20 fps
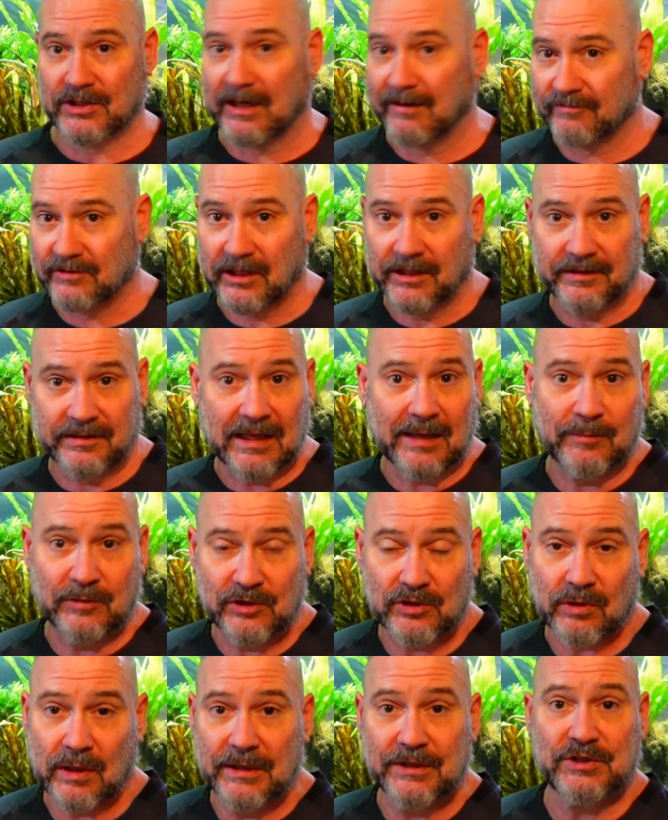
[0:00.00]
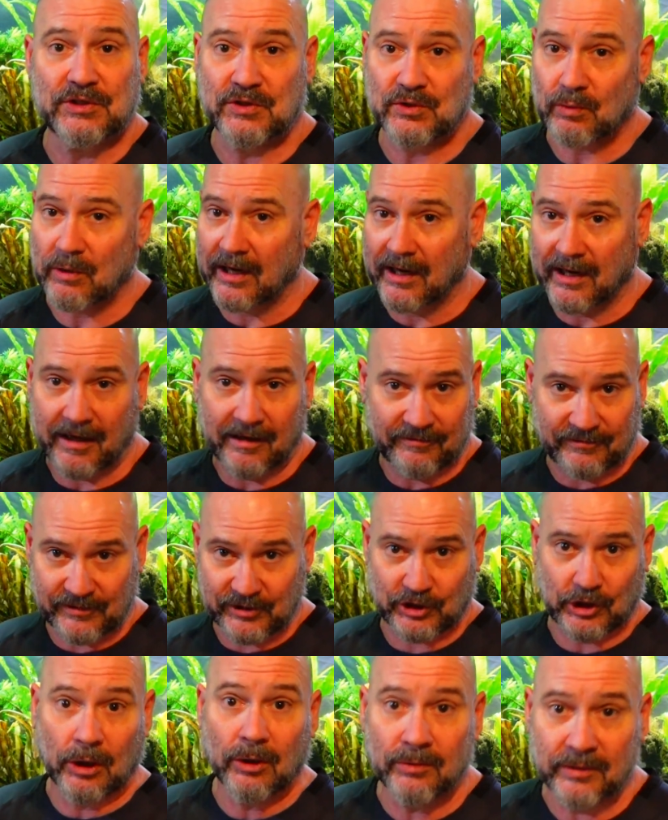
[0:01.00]
I've done demonstrations where I've
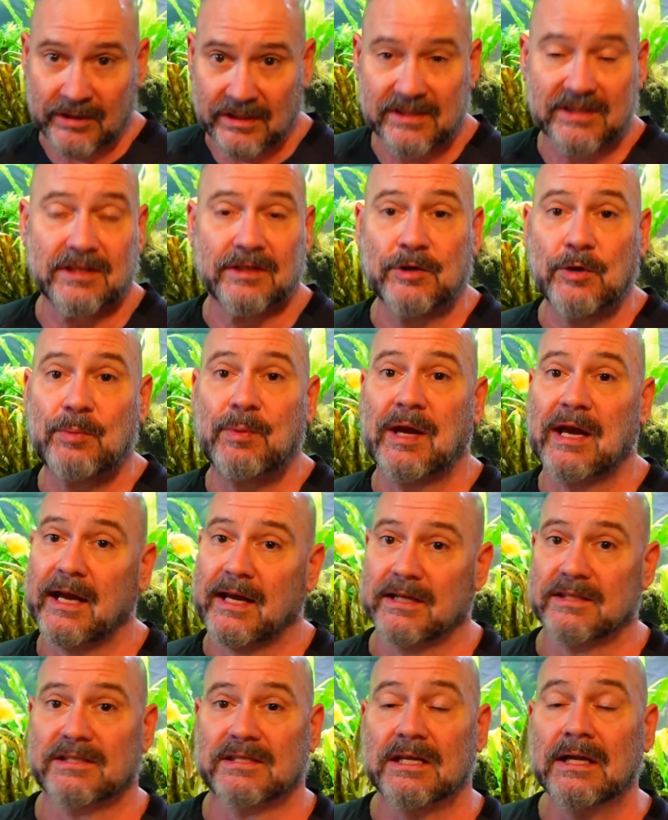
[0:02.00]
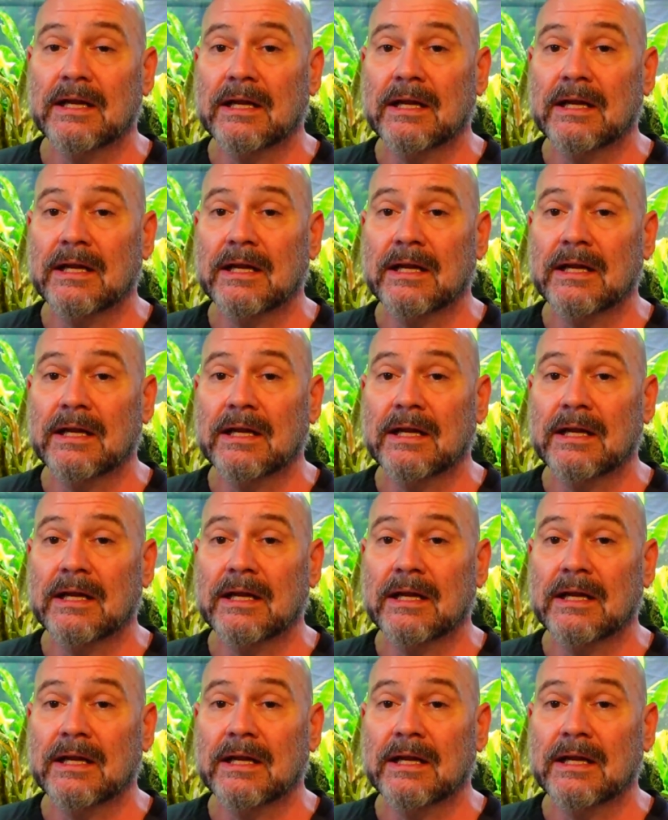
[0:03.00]
shown this in the past.